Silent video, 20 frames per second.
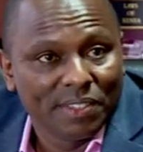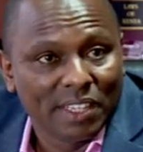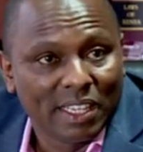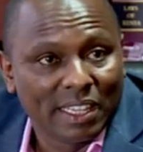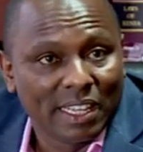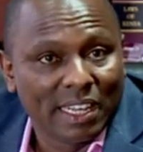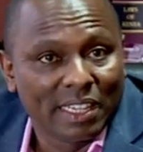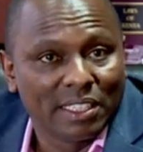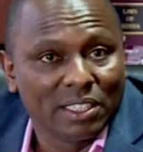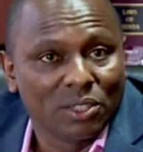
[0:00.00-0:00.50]

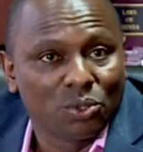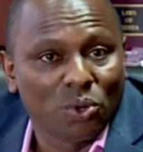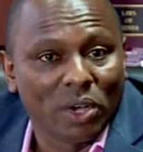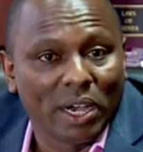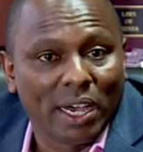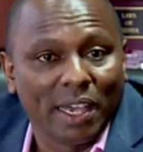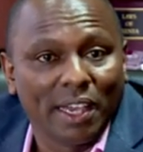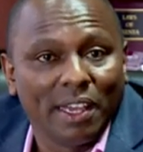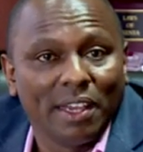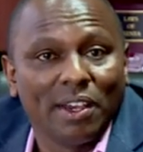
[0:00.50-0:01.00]
And that is
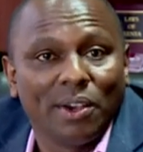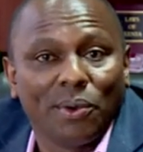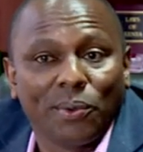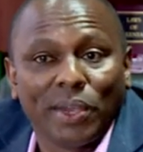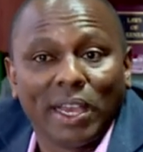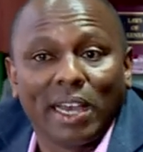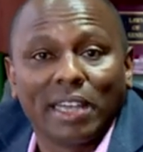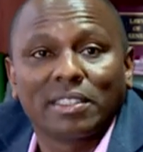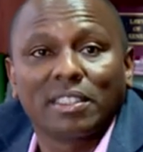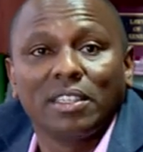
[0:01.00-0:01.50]
why
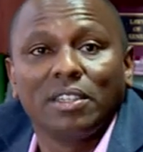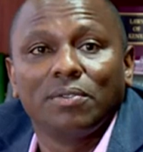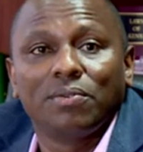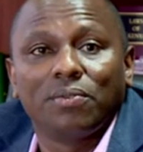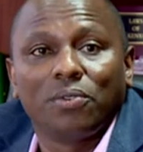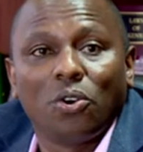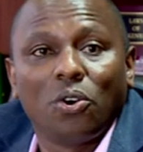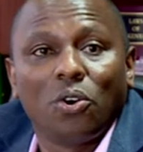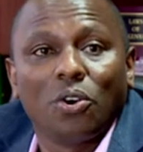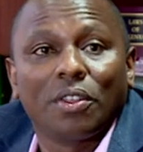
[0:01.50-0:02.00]
we're asking
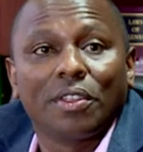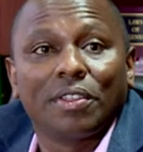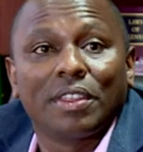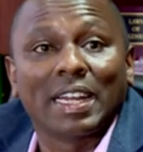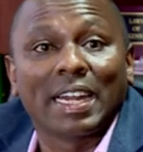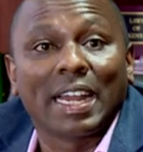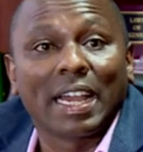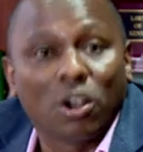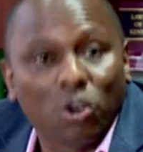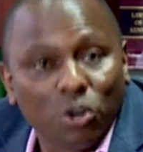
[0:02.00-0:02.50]
for
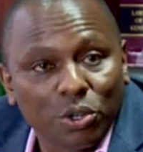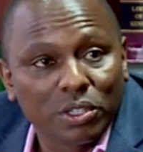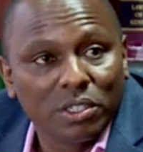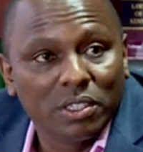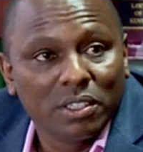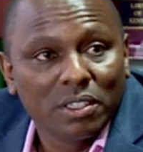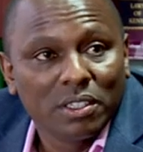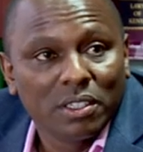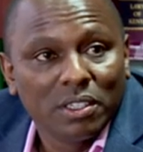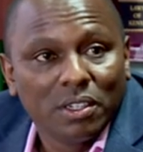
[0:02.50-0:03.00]
the record
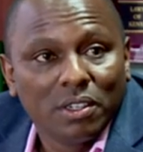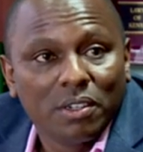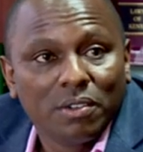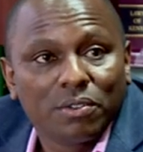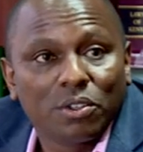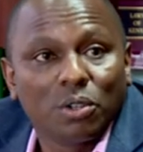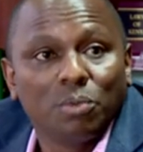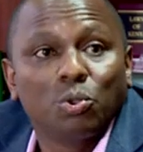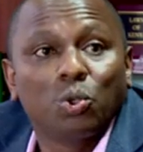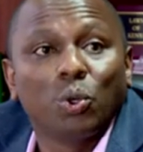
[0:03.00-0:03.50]

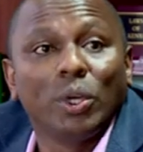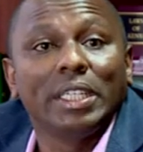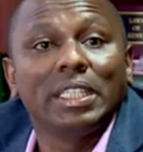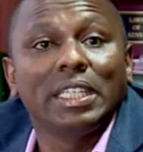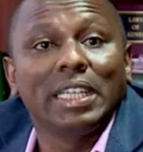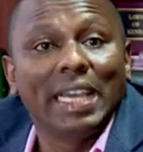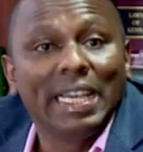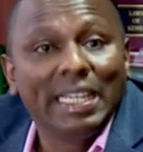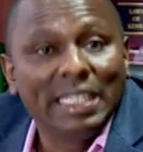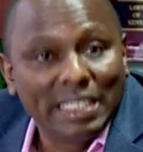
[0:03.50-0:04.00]
from
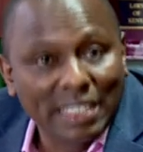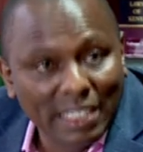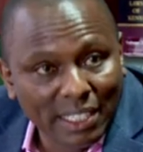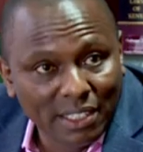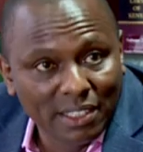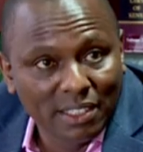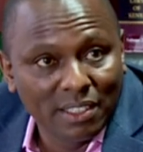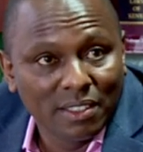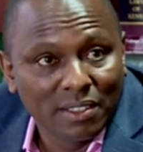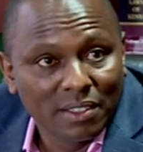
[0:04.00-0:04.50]

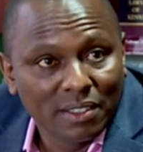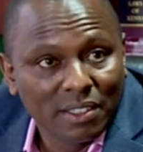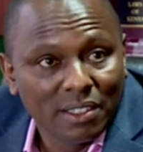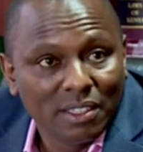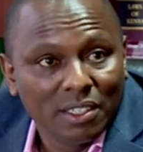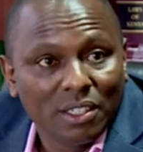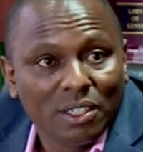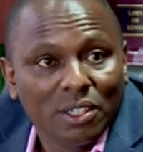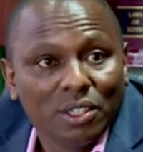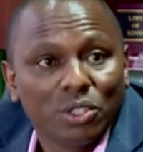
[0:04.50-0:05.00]
2018
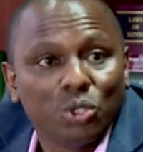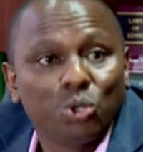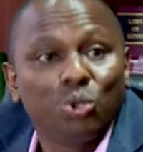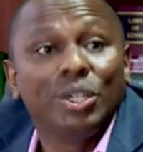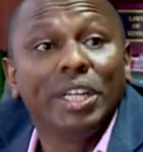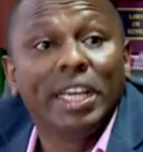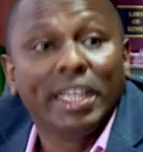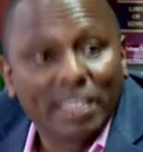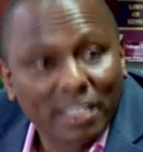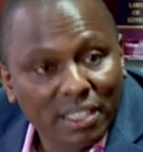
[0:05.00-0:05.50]
to
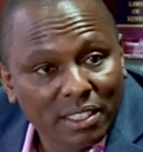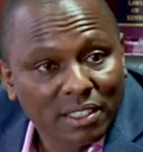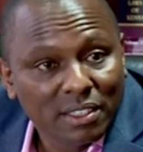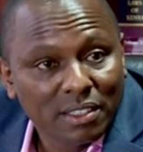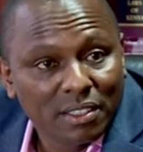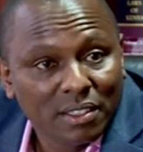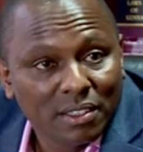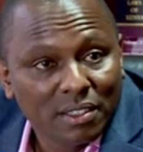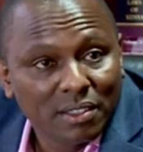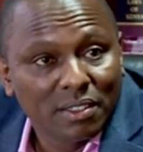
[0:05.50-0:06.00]
date.
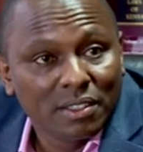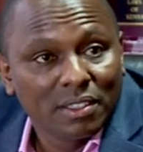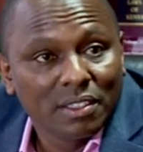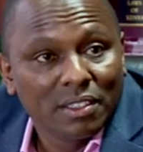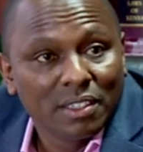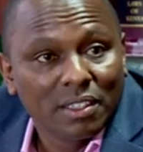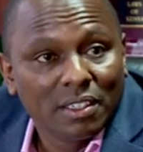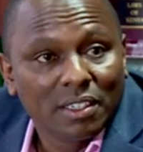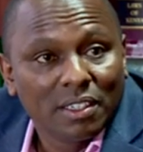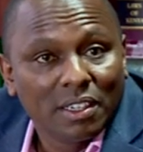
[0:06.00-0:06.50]

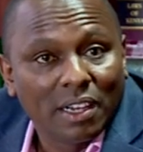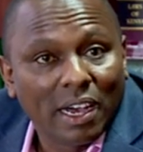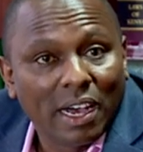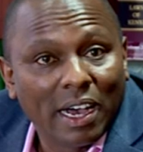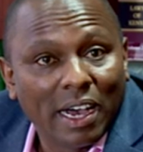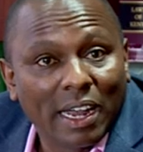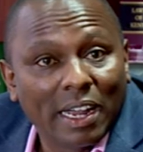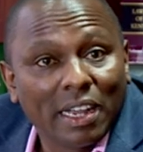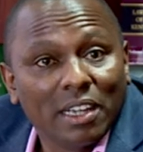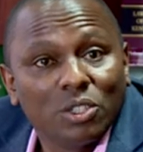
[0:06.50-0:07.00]

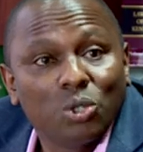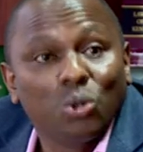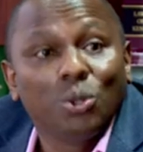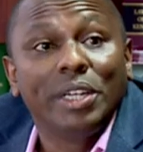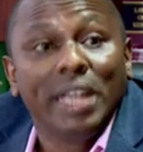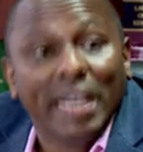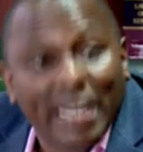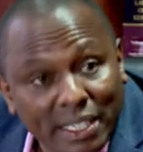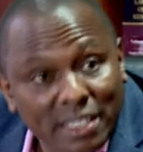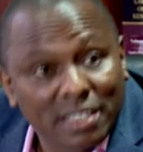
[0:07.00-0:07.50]
And to
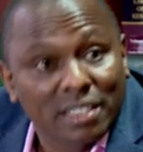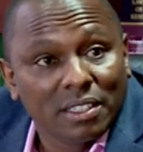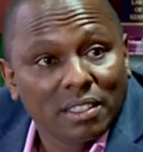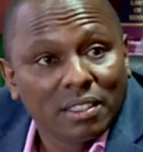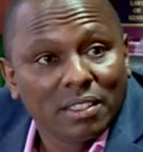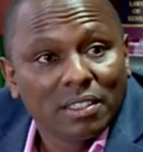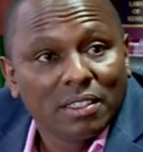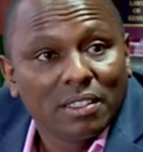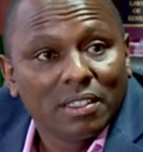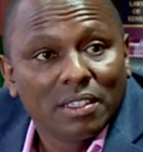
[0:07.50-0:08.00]
date
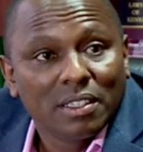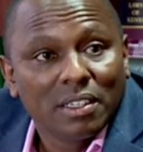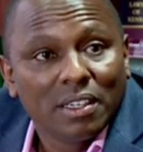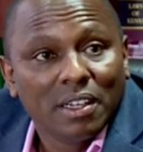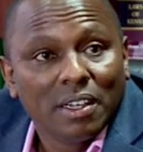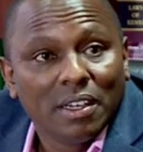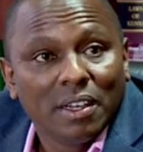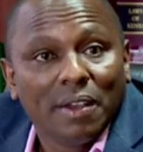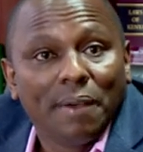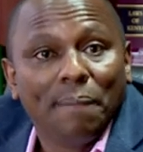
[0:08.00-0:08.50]

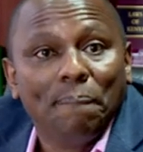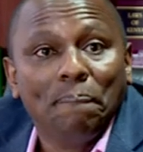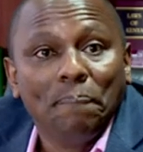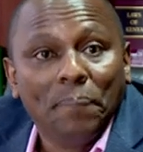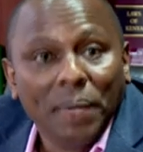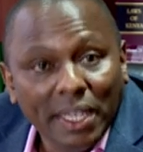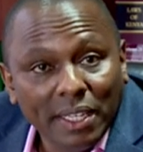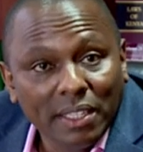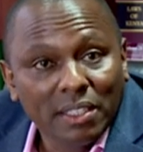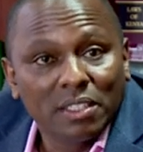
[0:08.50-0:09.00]

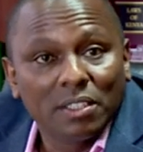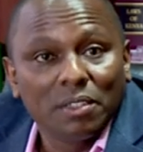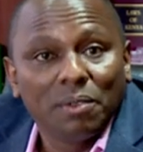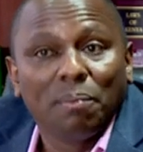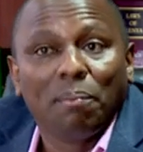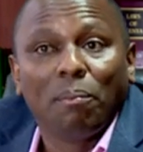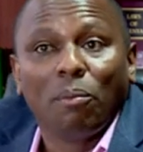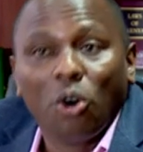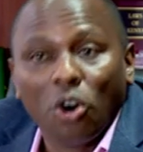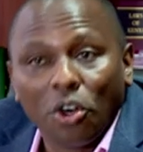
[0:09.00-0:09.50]
means
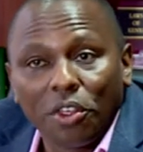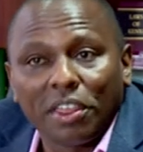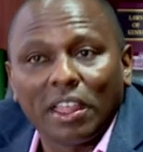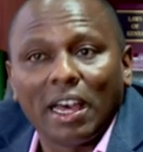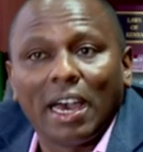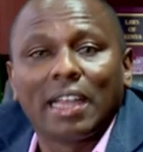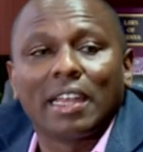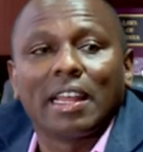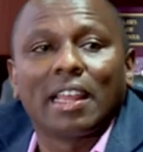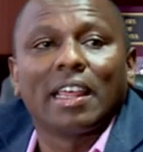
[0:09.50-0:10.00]
both
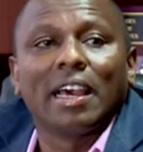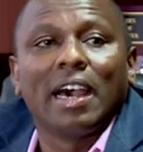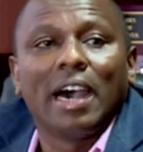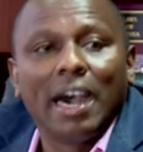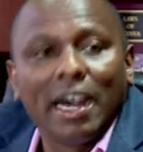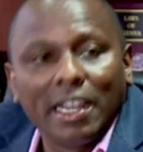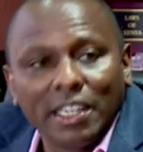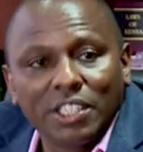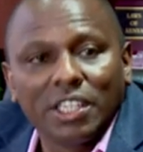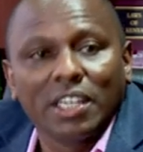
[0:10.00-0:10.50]
under the
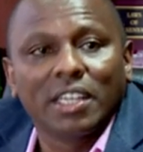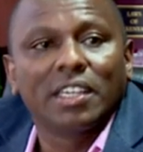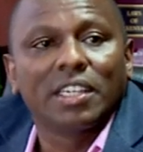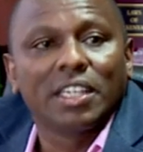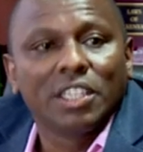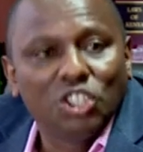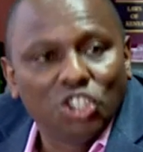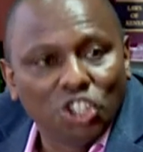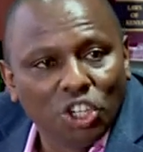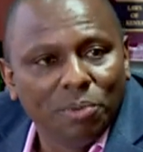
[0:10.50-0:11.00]
handshake
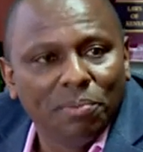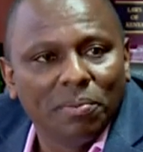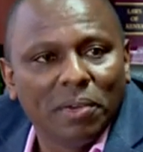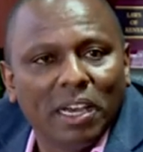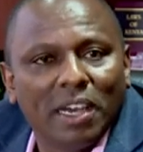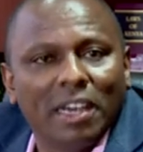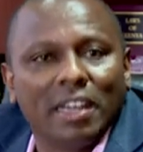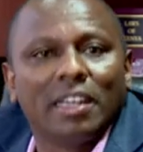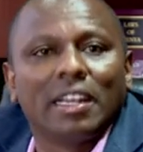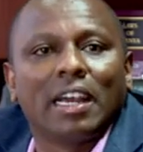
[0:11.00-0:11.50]
regime
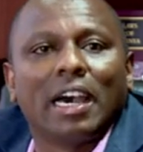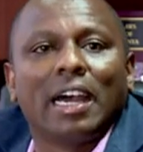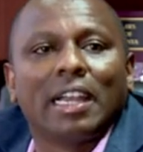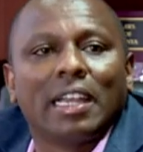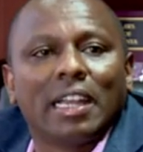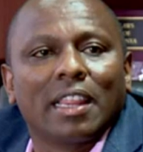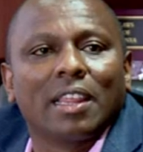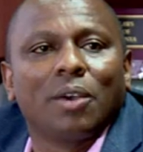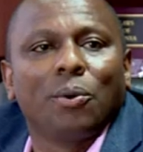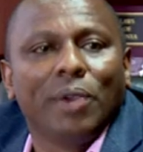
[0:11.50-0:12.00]
and
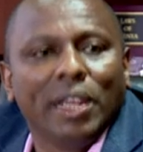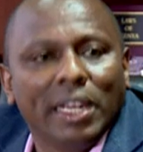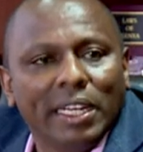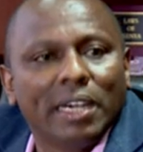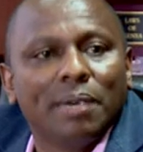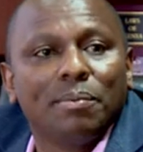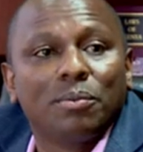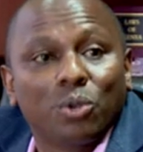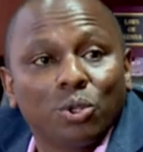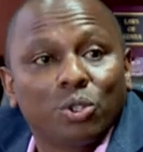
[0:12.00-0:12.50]
under the
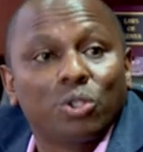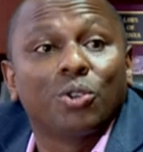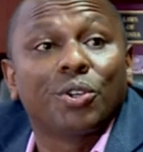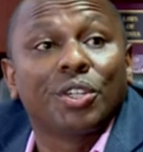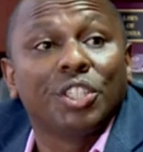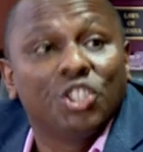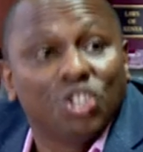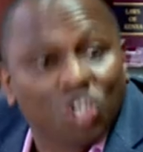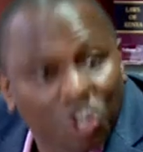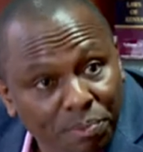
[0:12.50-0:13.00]
William Ruto
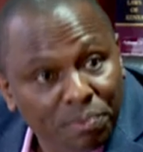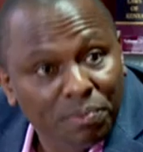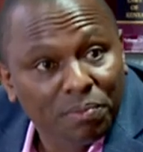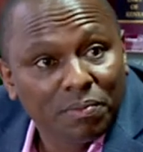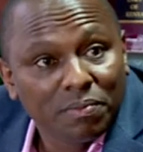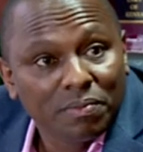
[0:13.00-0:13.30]
regime.